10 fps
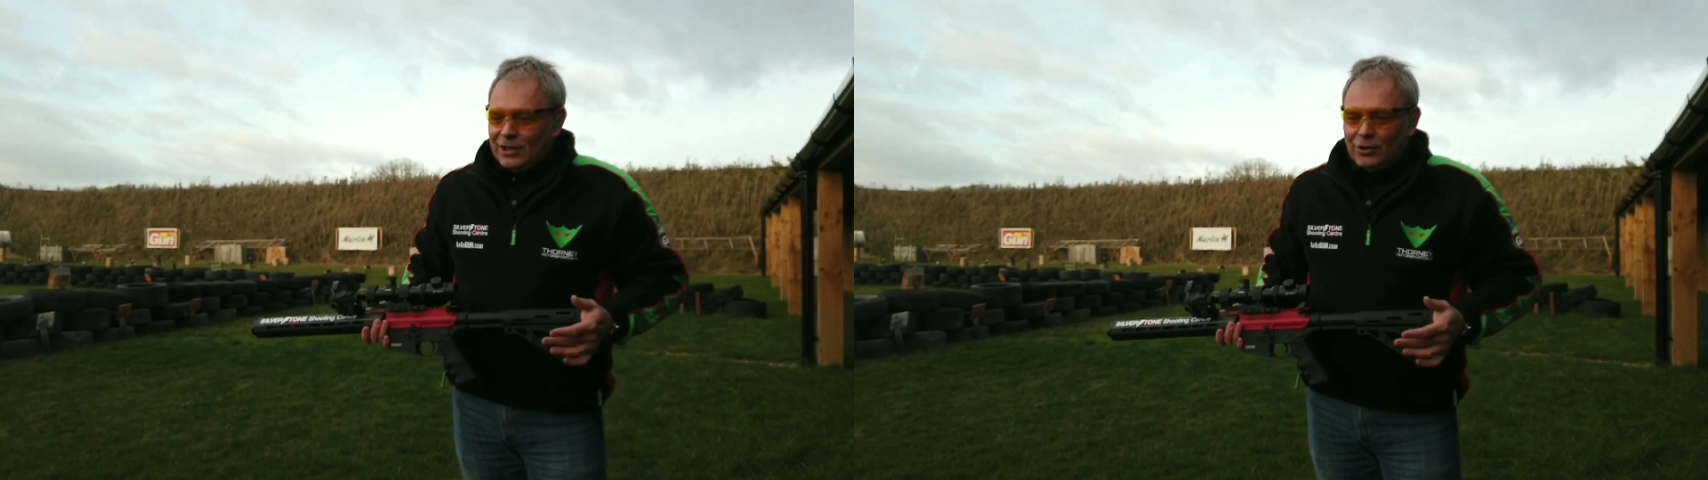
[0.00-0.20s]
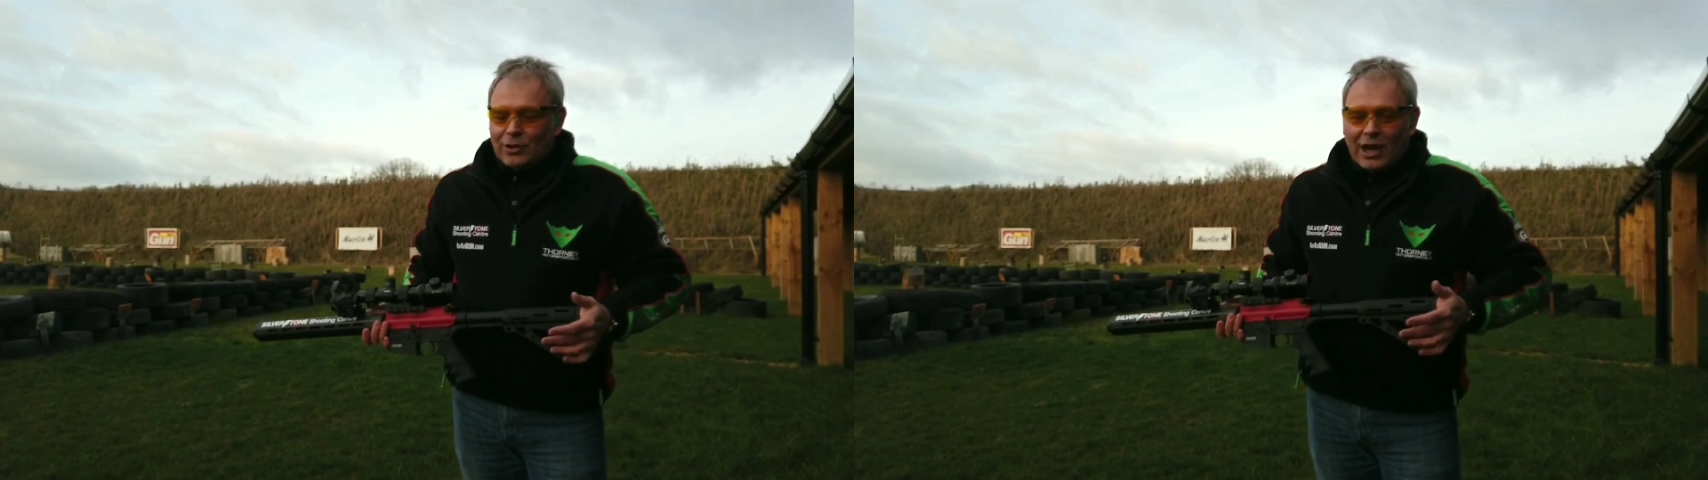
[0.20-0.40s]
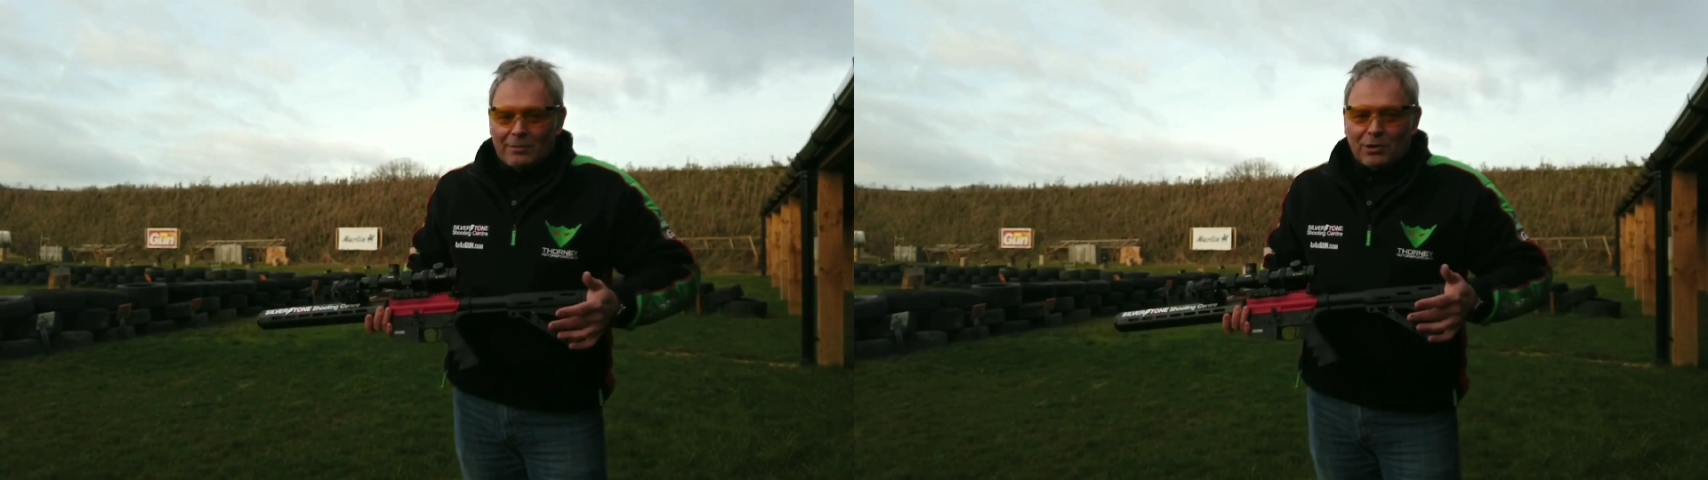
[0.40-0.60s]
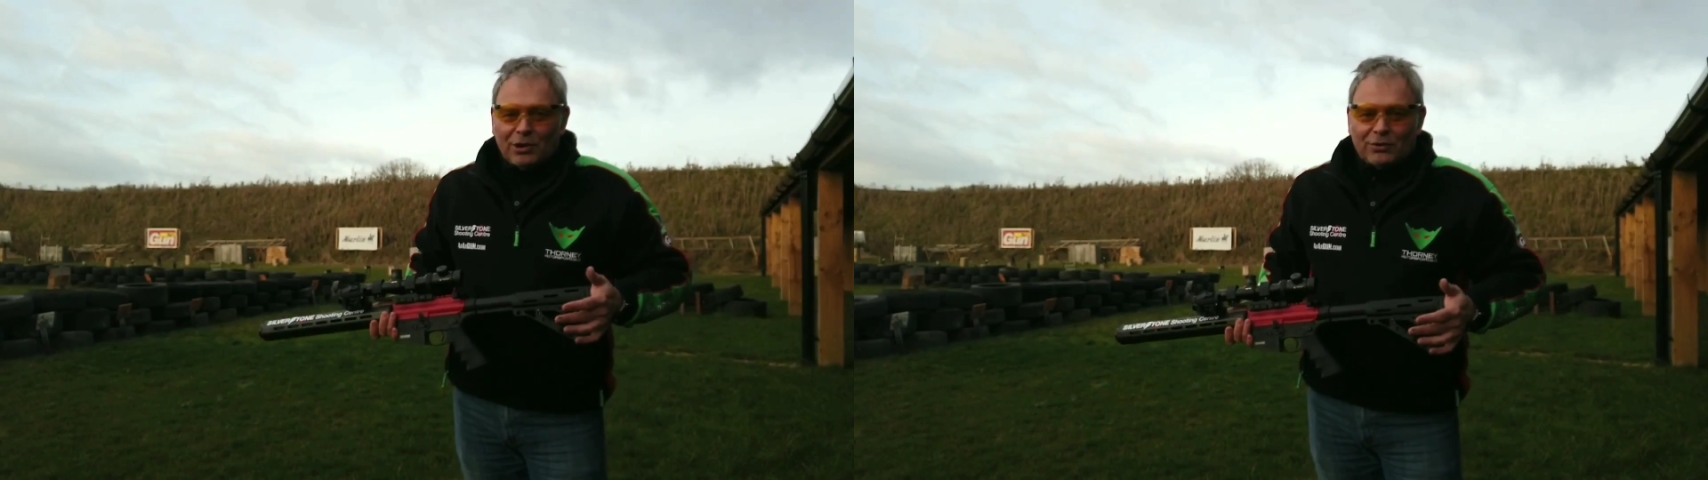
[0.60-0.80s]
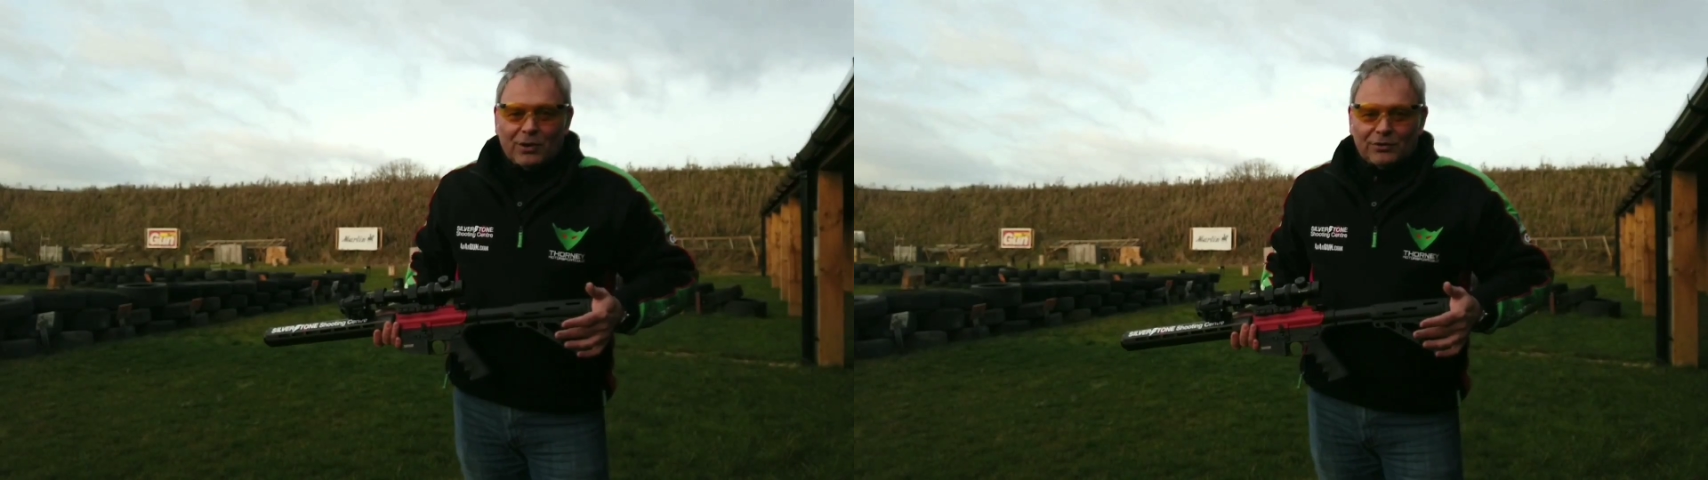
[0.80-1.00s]
In the UK,
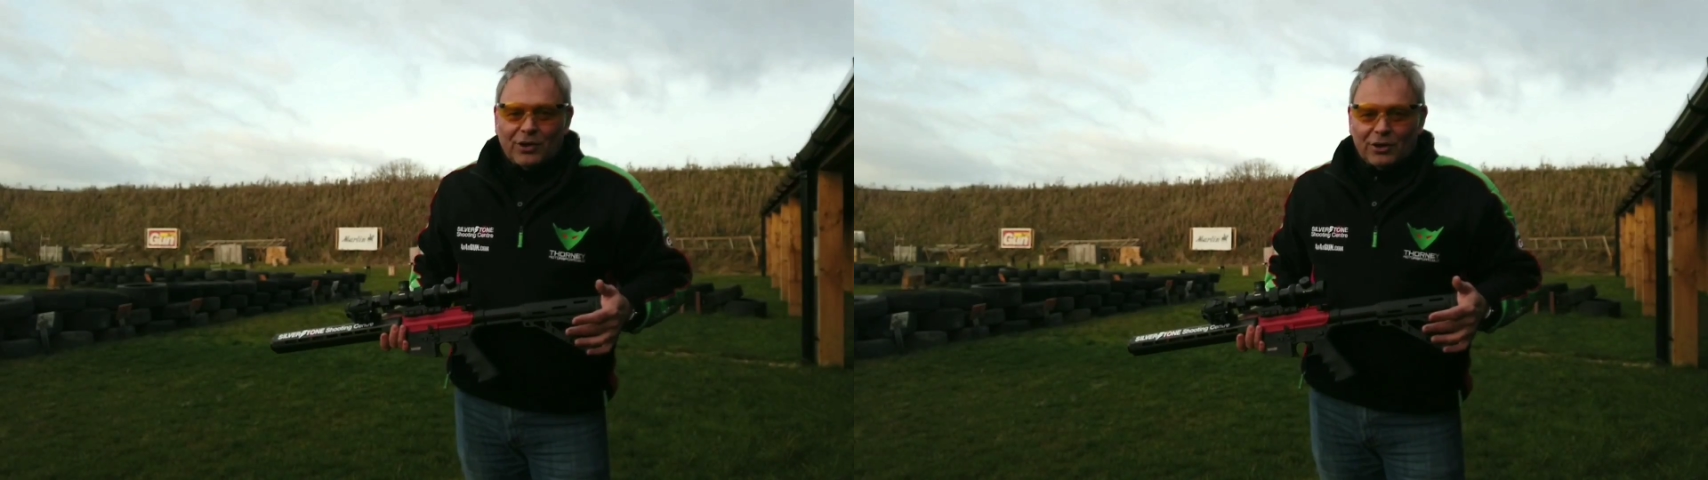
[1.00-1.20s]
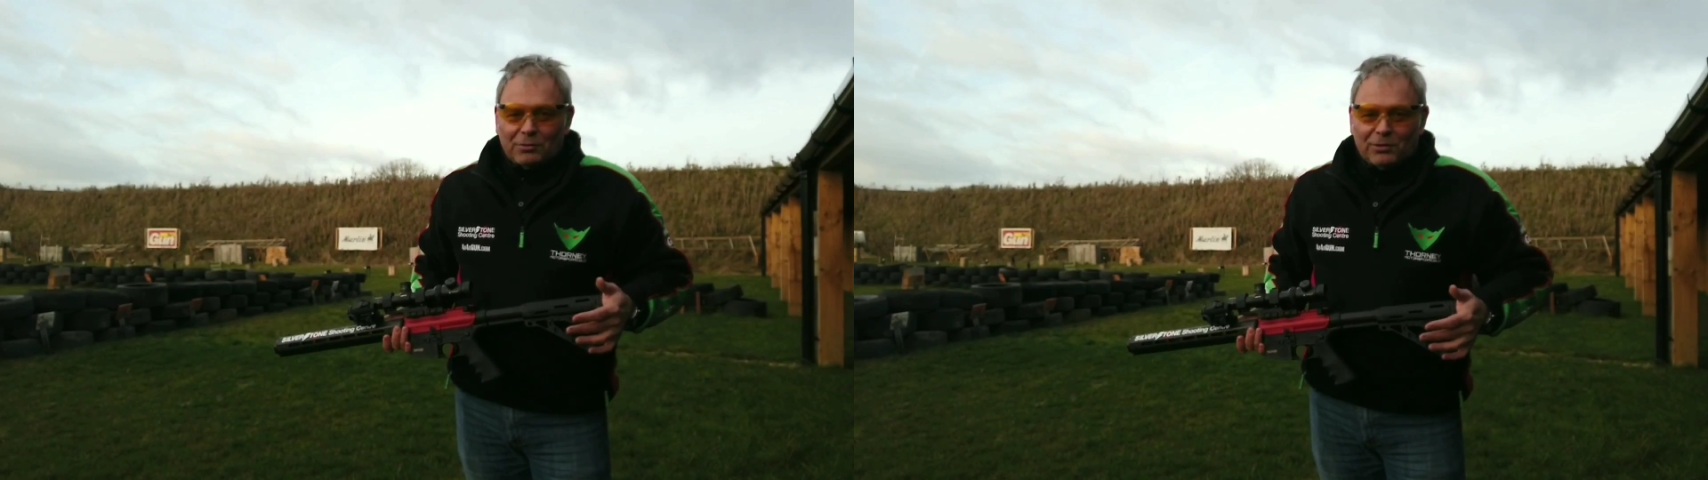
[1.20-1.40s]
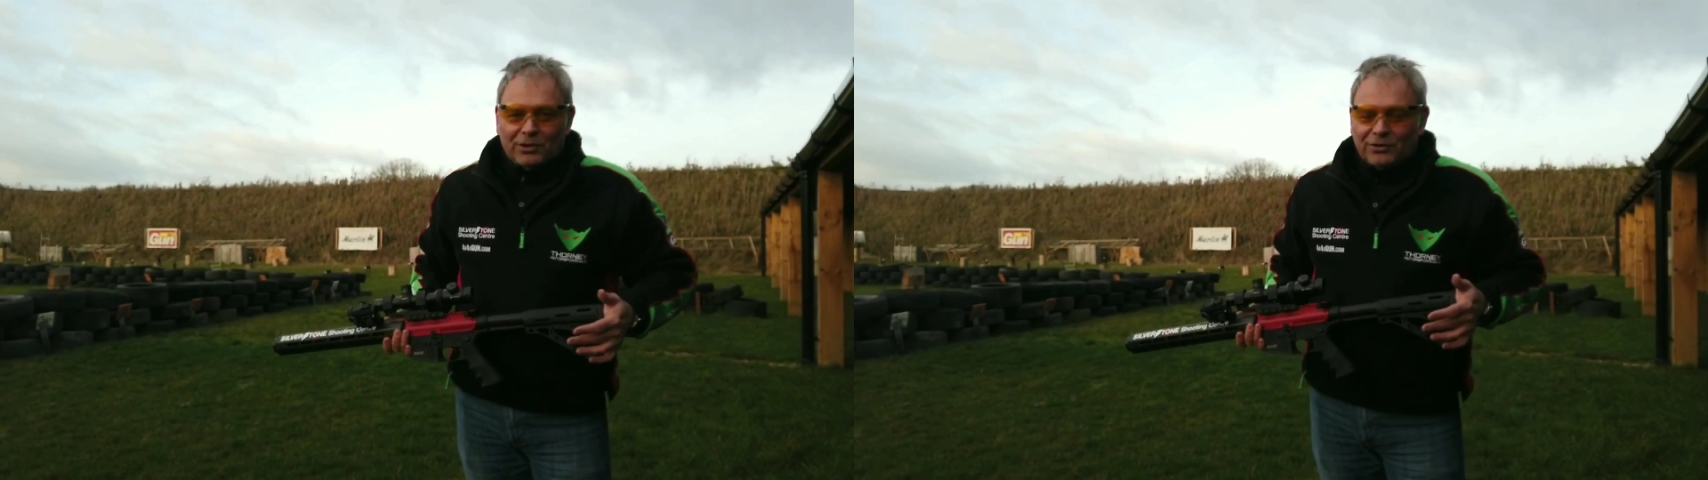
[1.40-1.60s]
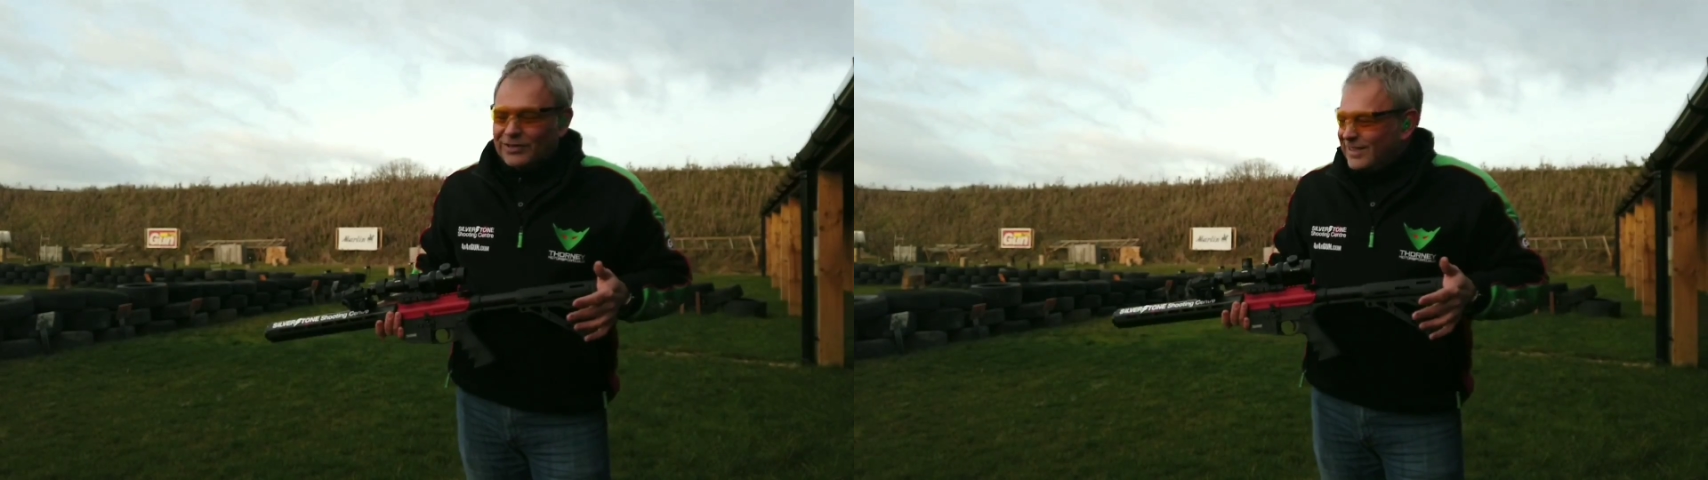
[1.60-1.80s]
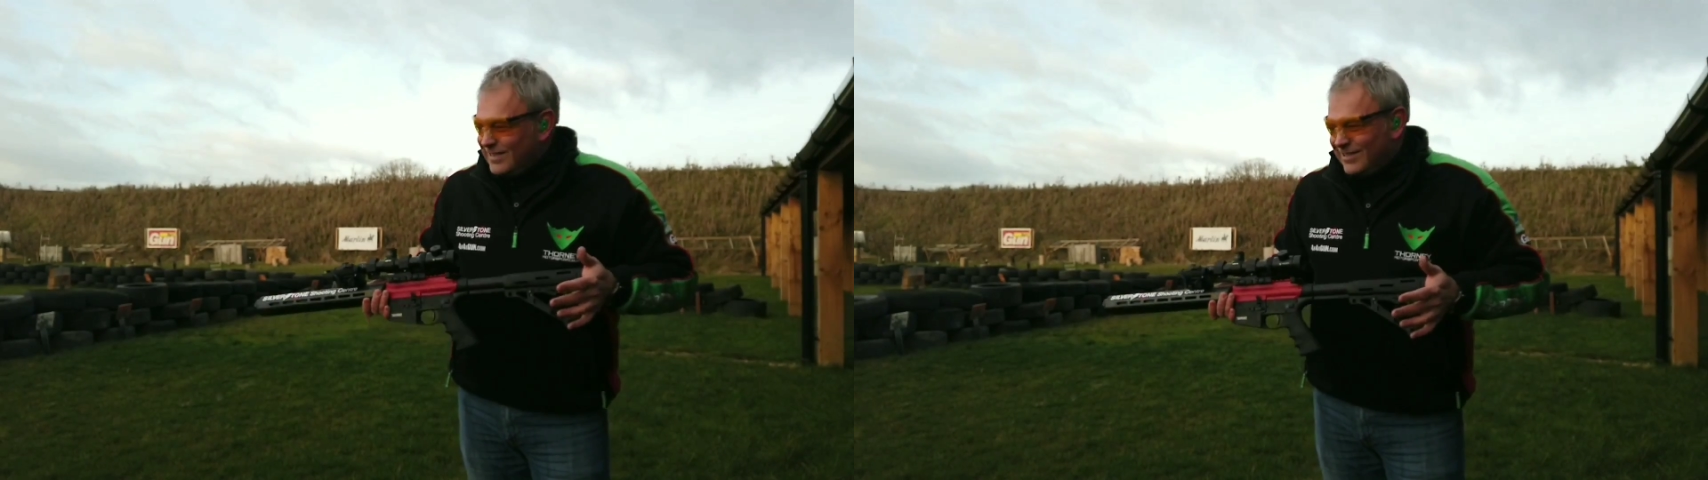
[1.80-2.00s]
because of our size
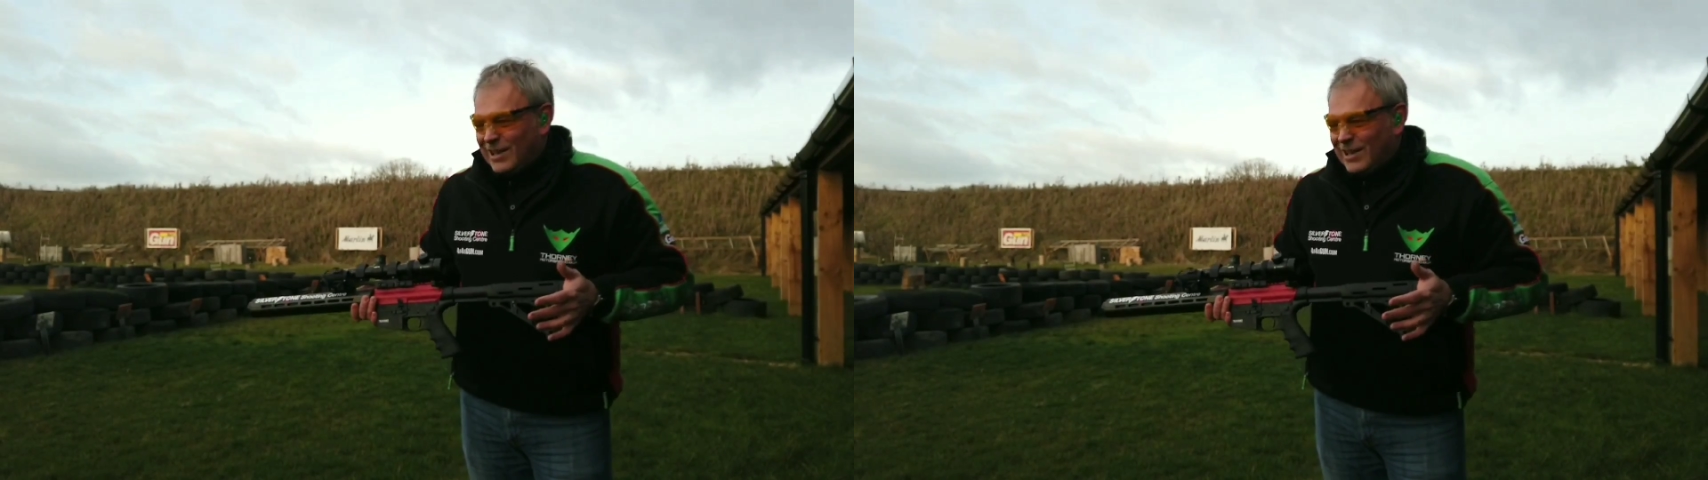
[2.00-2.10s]
positions,